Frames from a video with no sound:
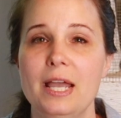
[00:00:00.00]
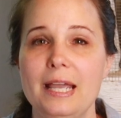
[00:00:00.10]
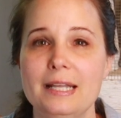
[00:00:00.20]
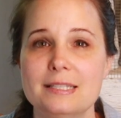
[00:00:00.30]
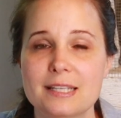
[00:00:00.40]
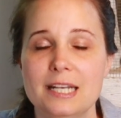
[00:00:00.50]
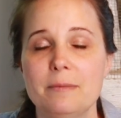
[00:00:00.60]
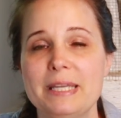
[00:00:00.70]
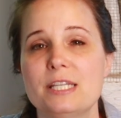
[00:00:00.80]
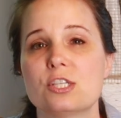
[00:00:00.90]
it's gonna
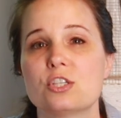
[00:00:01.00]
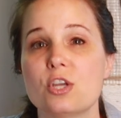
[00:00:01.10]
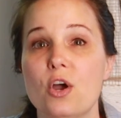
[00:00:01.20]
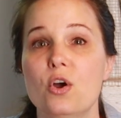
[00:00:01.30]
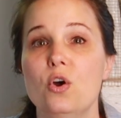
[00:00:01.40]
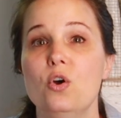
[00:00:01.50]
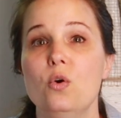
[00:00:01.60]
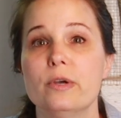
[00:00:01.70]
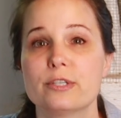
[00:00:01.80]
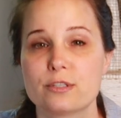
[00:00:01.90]
be
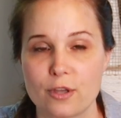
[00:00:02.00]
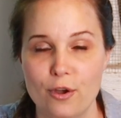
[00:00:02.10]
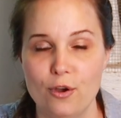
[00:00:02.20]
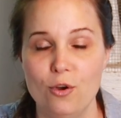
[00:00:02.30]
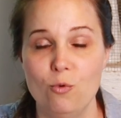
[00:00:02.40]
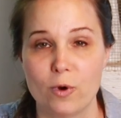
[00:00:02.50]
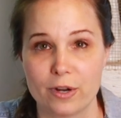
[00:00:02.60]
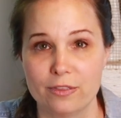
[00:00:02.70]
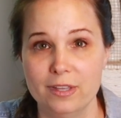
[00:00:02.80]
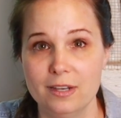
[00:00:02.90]
so
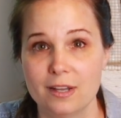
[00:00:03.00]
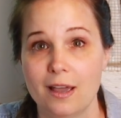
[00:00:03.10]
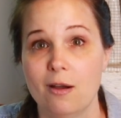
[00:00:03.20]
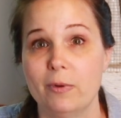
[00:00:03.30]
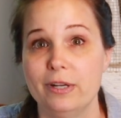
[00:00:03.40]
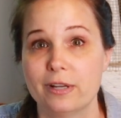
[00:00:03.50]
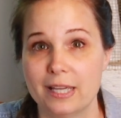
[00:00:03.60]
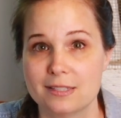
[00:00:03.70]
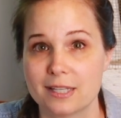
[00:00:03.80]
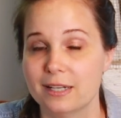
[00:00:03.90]
worth it when your
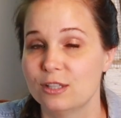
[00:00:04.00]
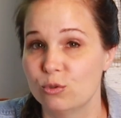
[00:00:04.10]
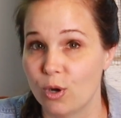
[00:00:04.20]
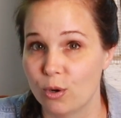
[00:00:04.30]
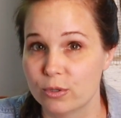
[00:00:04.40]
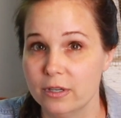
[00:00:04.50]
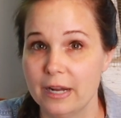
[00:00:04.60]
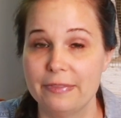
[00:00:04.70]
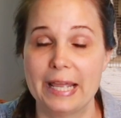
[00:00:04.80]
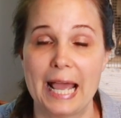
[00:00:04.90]
kids get a little older
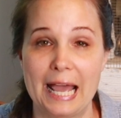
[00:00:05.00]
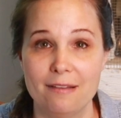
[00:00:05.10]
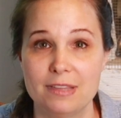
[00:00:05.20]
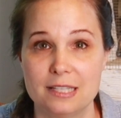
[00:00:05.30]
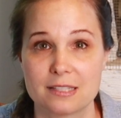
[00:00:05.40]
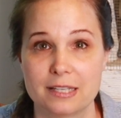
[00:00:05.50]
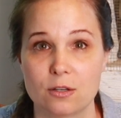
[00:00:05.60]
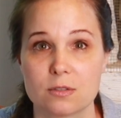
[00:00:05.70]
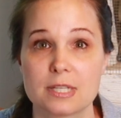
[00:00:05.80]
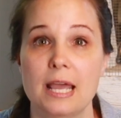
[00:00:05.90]
and they have these
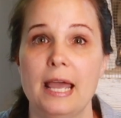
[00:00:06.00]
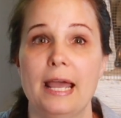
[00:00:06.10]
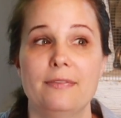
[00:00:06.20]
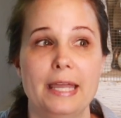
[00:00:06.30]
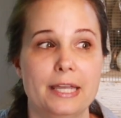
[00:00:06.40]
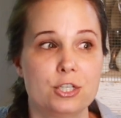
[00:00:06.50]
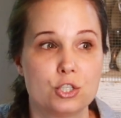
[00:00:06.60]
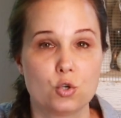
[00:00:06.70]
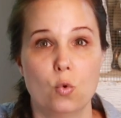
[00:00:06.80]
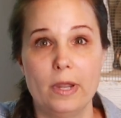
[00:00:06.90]
skills and they
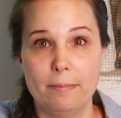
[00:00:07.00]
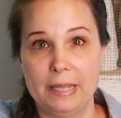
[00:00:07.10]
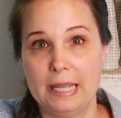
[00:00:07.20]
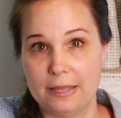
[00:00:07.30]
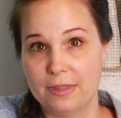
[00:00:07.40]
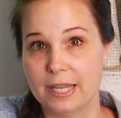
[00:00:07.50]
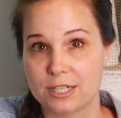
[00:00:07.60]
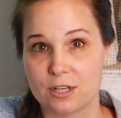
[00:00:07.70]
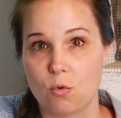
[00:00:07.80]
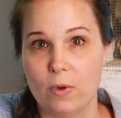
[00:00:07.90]
enjoy being in the
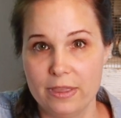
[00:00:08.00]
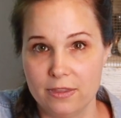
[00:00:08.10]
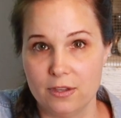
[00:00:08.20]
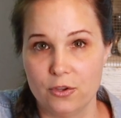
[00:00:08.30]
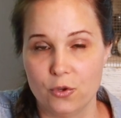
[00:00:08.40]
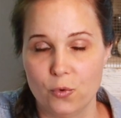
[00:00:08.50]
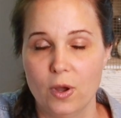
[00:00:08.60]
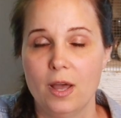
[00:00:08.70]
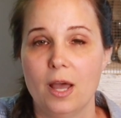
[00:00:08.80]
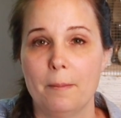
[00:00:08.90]
kitchen with you
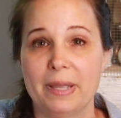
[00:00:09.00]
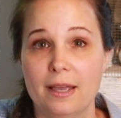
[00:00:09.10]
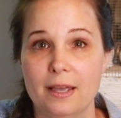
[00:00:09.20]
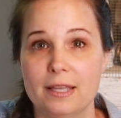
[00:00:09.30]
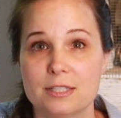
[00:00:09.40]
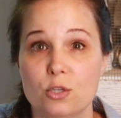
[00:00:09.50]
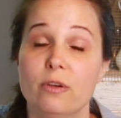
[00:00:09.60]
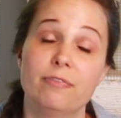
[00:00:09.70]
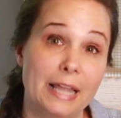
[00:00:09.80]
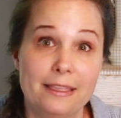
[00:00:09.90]
because you
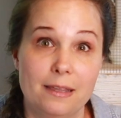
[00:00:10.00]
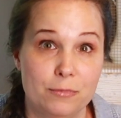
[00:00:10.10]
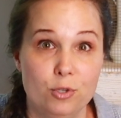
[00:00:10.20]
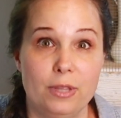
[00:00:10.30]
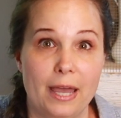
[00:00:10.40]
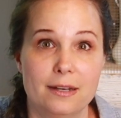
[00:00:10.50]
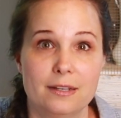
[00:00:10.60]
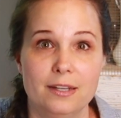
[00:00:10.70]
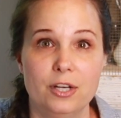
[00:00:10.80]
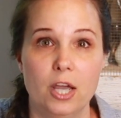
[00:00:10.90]
have let them do that,
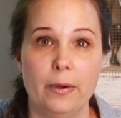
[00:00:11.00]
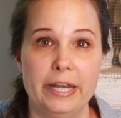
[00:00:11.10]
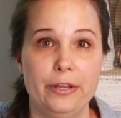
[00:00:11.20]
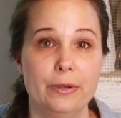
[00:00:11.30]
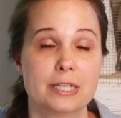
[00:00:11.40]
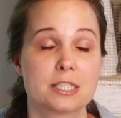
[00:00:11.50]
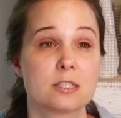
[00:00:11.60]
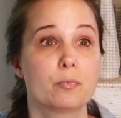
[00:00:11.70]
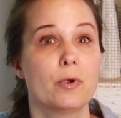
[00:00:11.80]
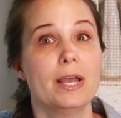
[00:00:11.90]
you know, and you
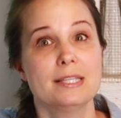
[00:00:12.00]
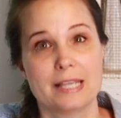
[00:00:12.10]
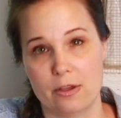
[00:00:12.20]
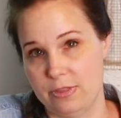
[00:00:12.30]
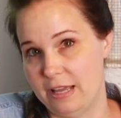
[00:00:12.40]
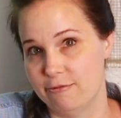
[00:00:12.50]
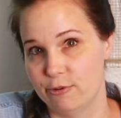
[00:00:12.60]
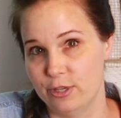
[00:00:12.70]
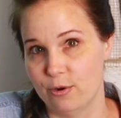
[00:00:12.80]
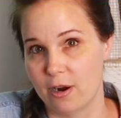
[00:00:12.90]
express how
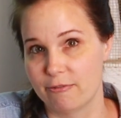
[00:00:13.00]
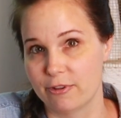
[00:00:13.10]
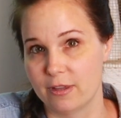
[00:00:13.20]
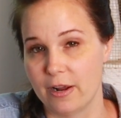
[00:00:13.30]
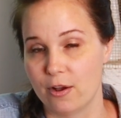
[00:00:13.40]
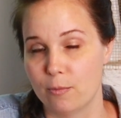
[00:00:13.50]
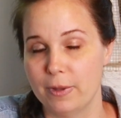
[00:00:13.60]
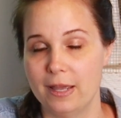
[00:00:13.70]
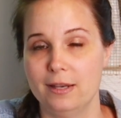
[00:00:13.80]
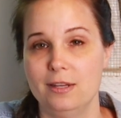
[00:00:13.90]
thankful you are for their help
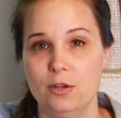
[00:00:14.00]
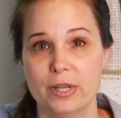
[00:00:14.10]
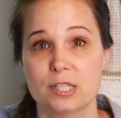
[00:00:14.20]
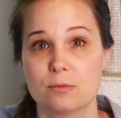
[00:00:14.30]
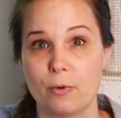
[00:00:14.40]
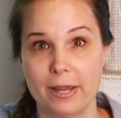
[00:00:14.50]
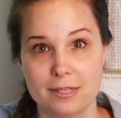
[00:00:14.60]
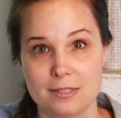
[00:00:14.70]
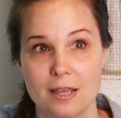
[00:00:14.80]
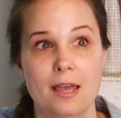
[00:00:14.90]
and you
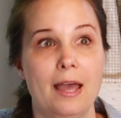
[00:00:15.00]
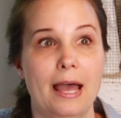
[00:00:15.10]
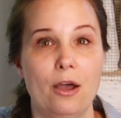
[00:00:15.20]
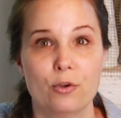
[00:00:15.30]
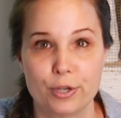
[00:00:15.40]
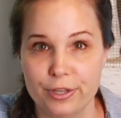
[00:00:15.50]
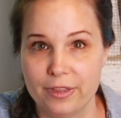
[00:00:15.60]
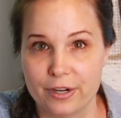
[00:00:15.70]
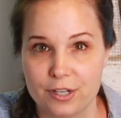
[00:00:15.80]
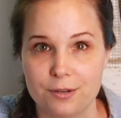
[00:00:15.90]
express how good
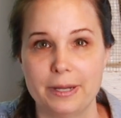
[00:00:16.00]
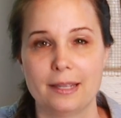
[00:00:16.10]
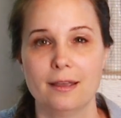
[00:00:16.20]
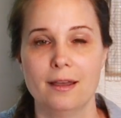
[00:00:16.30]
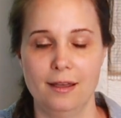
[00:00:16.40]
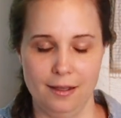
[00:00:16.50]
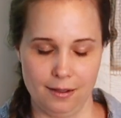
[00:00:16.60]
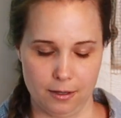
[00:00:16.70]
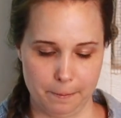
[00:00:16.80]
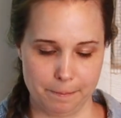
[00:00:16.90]
they're doing.
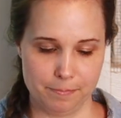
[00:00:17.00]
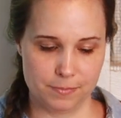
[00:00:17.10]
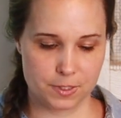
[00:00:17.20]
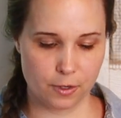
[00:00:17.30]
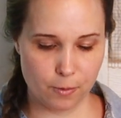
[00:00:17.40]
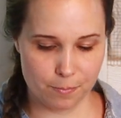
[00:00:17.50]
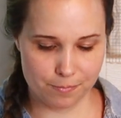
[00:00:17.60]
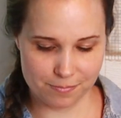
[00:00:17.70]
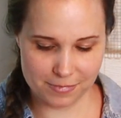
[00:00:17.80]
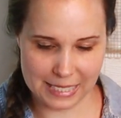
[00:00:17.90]
So
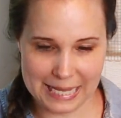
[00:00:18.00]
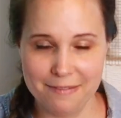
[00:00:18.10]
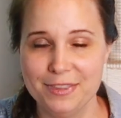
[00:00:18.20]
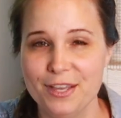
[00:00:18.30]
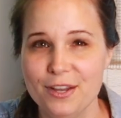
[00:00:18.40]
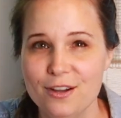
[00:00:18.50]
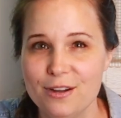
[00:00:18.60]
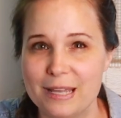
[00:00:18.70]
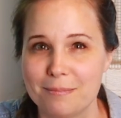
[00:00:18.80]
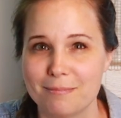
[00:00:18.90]
even though
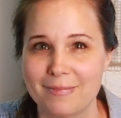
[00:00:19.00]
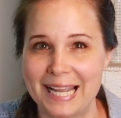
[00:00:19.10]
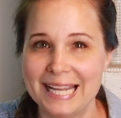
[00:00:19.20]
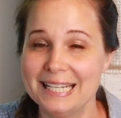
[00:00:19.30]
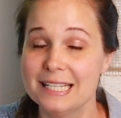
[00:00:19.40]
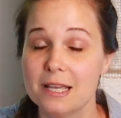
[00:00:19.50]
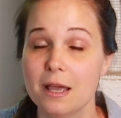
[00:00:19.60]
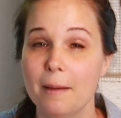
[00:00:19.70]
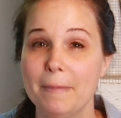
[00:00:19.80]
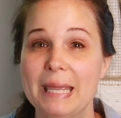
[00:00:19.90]
it might
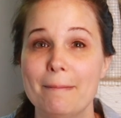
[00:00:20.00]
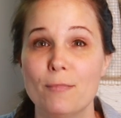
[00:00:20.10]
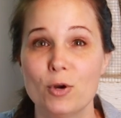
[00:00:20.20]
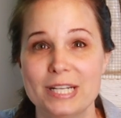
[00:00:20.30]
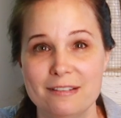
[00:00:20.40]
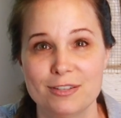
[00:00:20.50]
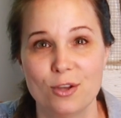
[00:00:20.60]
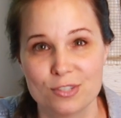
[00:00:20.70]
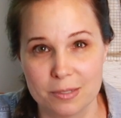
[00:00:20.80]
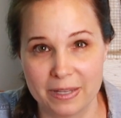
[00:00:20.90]
be more
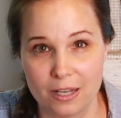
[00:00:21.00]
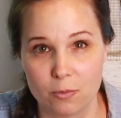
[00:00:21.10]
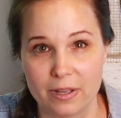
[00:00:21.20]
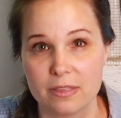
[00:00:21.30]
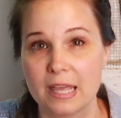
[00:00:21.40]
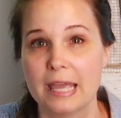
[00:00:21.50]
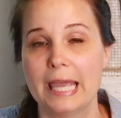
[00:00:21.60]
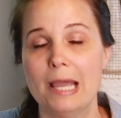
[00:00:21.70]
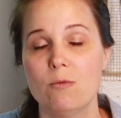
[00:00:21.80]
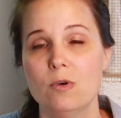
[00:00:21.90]
difficult to begin with,
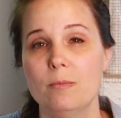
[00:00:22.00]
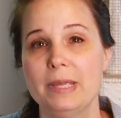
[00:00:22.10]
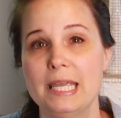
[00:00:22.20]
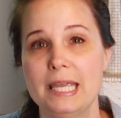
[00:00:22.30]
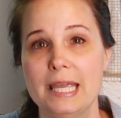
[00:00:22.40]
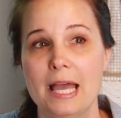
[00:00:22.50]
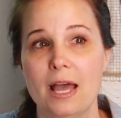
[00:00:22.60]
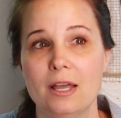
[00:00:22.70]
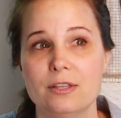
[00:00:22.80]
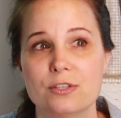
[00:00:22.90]
it will be
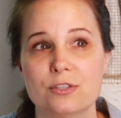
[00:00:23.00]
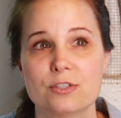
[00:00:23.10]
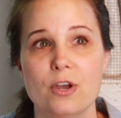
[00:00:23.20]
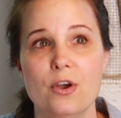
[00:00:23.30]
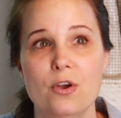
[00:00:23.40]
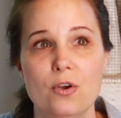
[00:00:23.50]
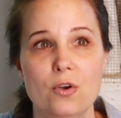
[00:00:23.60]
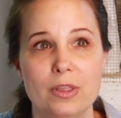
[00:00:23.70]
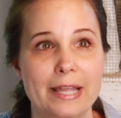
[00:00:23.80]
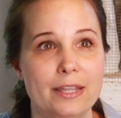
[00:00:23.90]

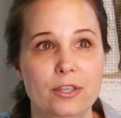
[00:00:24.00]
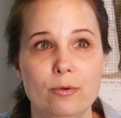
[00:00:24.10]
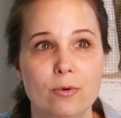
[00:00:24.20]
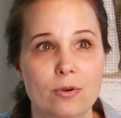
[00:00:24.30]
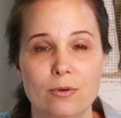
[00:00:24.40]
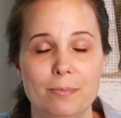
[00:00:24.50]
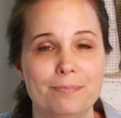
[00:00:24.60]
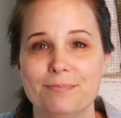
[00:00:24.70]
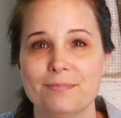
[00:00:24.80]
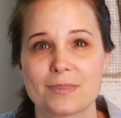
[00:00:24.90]
so, like, you
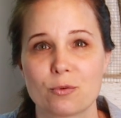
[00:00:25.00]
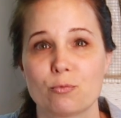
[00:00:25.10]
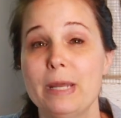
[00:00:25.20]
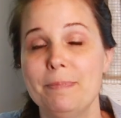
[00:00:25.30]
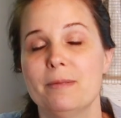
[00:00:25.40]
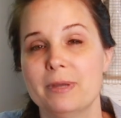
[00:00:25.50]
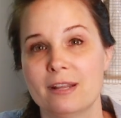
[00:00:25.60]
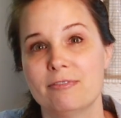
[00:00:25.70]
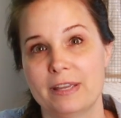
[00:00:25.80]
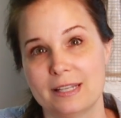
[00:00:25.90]
will reap the
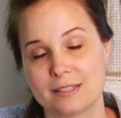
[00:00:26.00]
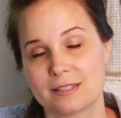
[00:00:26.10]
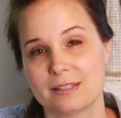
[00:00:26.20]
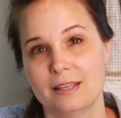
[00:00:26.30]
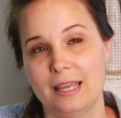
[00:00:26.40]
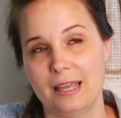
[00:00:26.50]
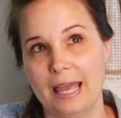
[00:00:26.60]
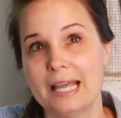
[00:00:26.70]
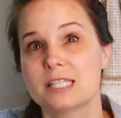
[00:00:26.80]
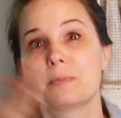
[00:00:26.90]
benefits
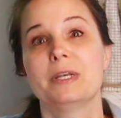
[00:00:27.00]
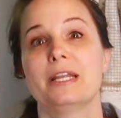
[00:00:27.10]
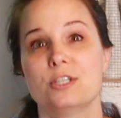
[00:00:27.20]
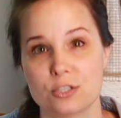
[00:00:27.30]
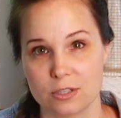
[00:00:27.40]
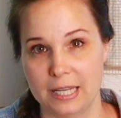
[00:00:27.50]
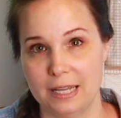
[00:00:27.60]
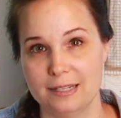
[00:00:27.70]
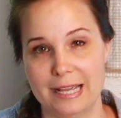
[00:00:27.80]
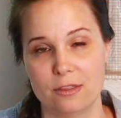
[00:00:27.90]

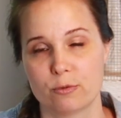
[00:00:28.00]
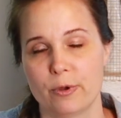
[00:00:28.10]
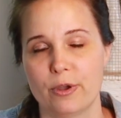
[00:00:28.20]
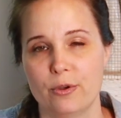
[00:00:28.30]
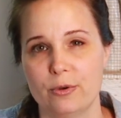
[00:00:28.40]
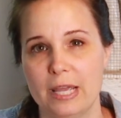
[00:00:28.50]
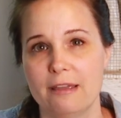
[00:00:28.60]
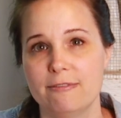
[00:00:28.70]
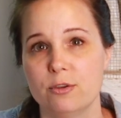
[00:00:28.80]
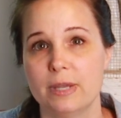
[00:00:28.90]
exponentially down the road
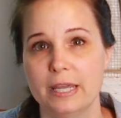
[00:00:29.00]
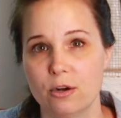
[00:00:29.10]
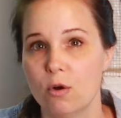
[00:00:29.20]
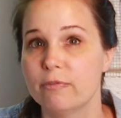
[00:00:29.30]
if you get your whole